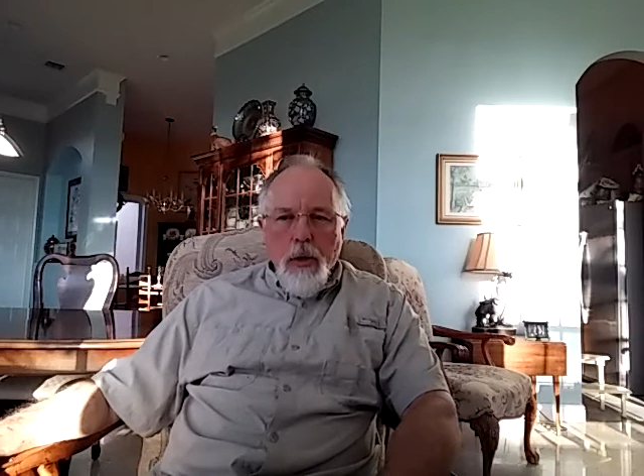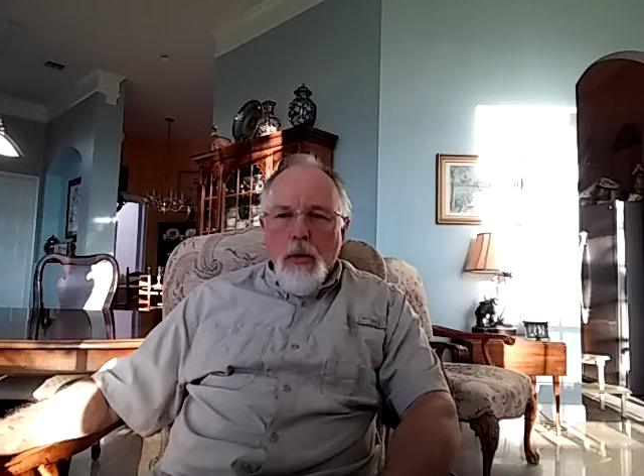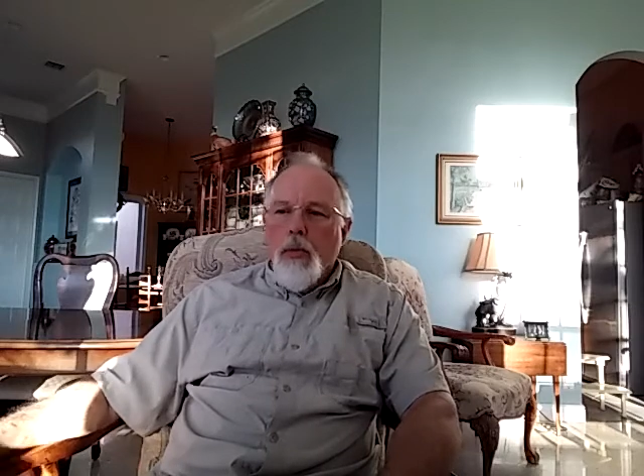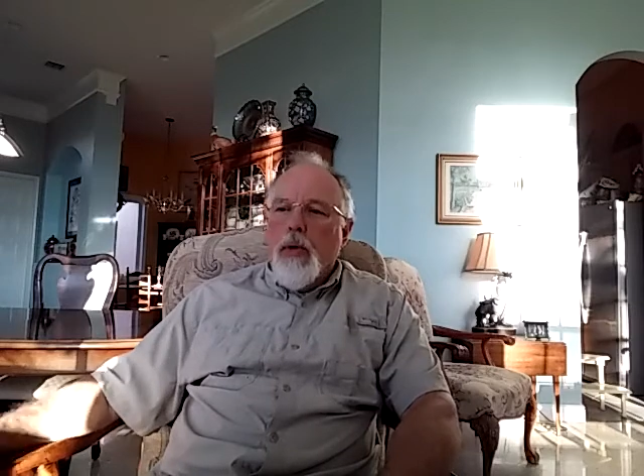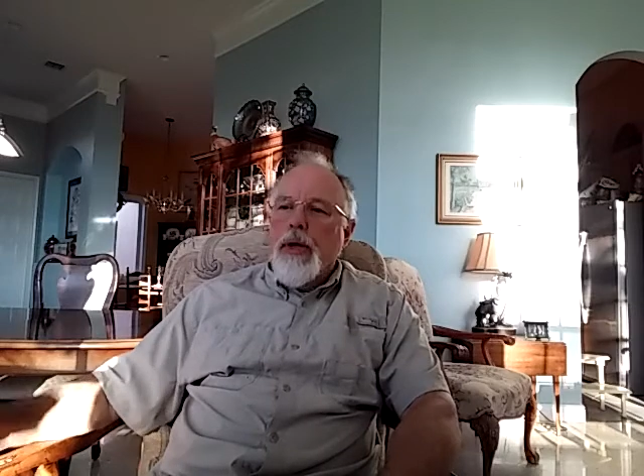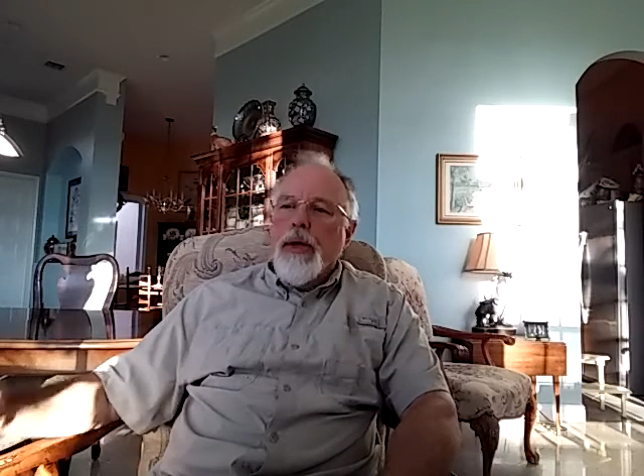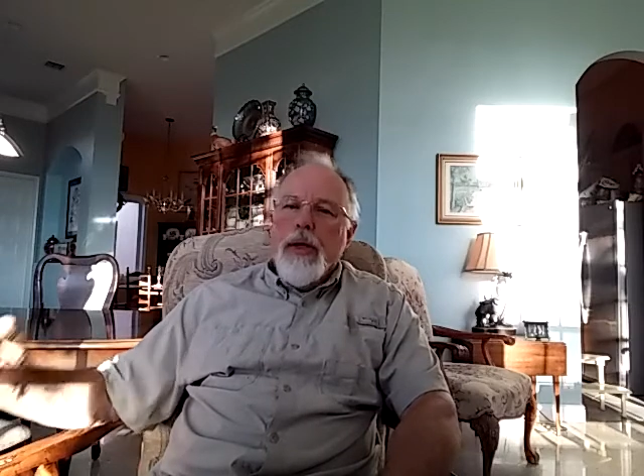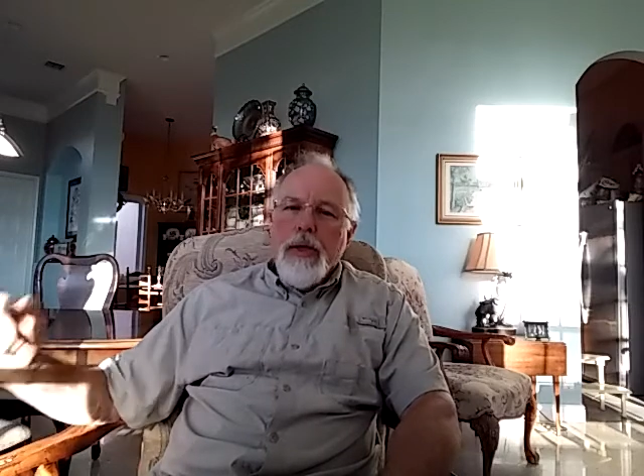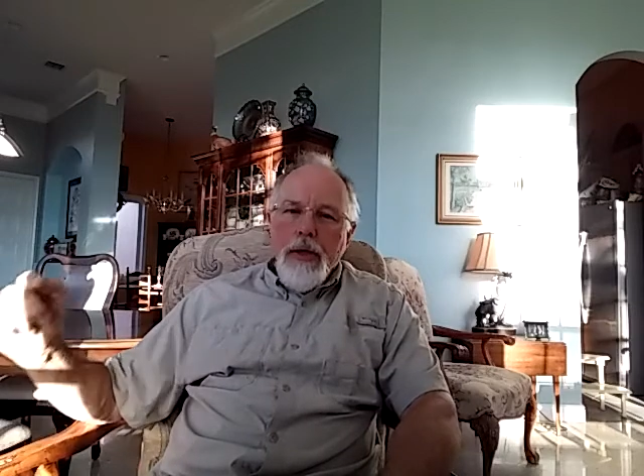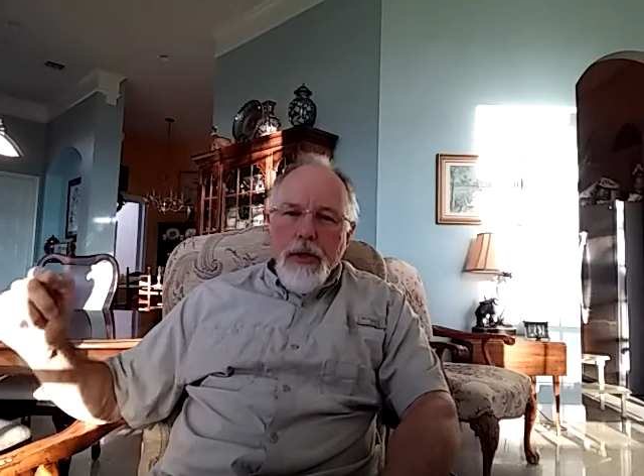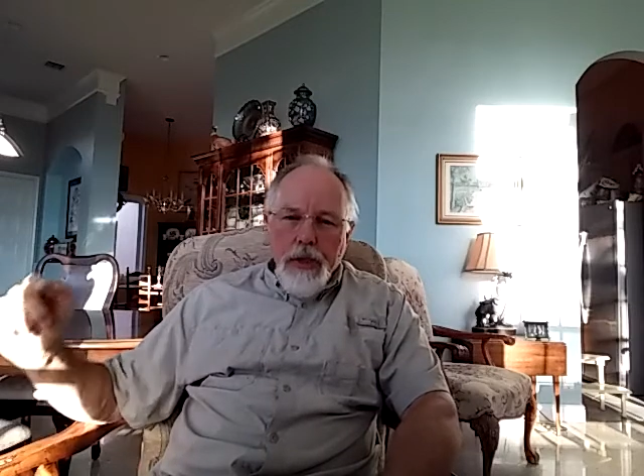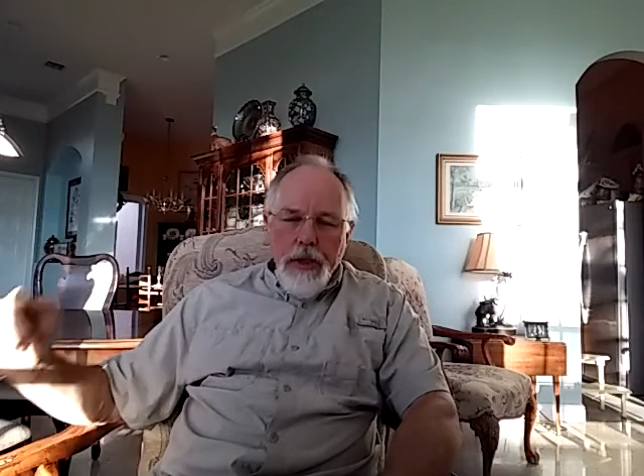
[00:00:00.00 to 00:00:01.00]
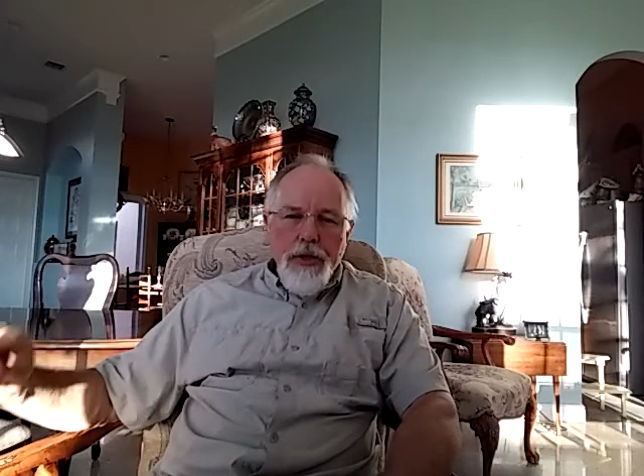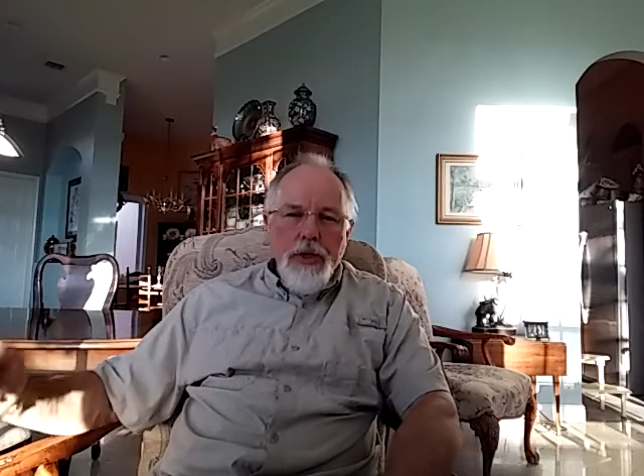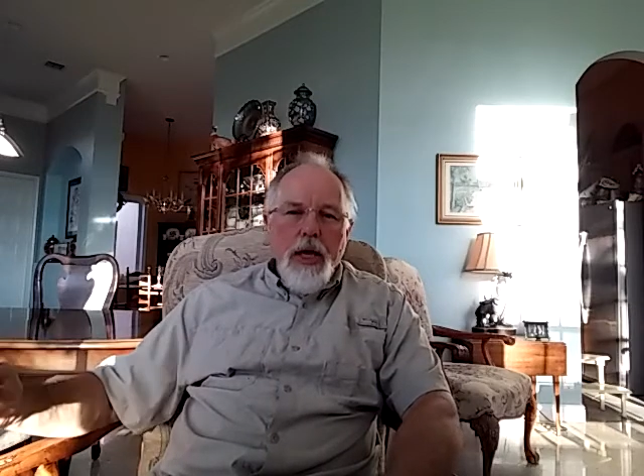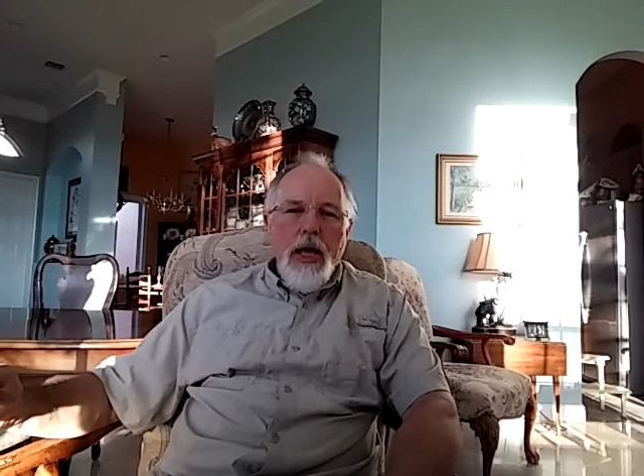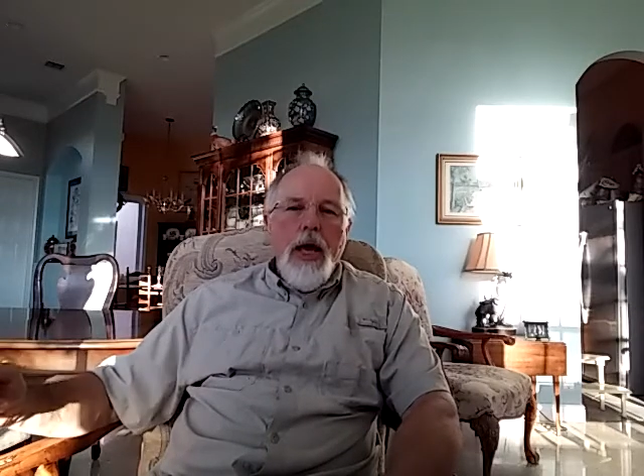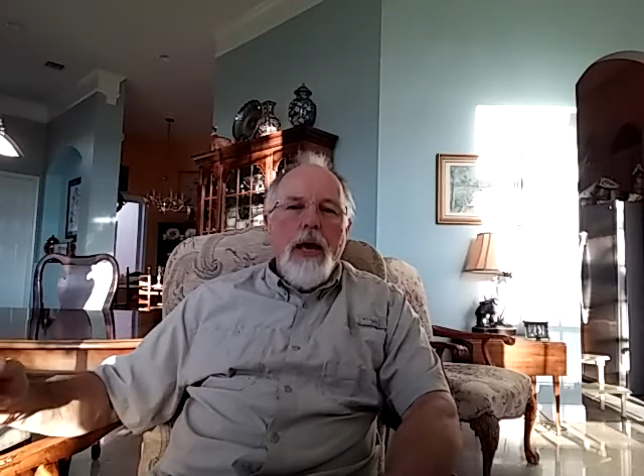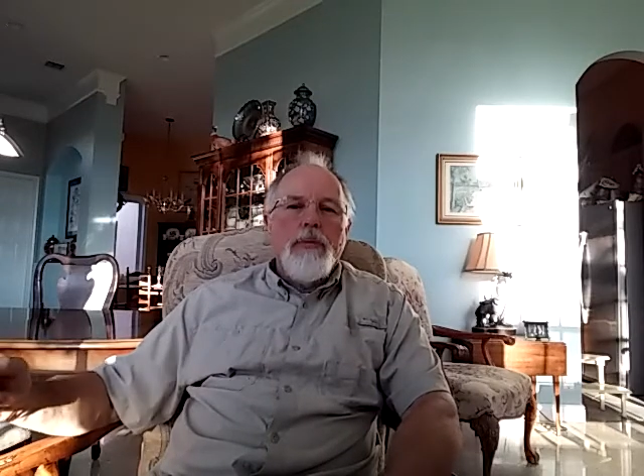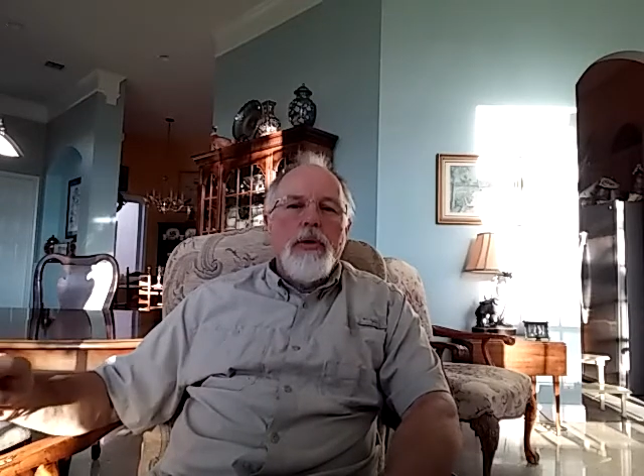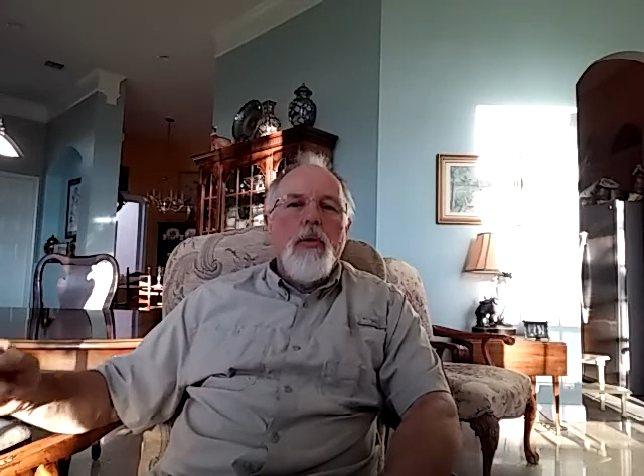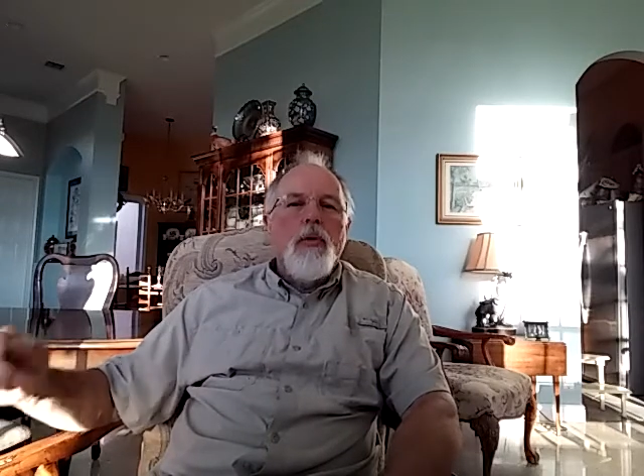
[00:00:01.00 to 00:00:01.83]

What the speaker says: what needs to happen.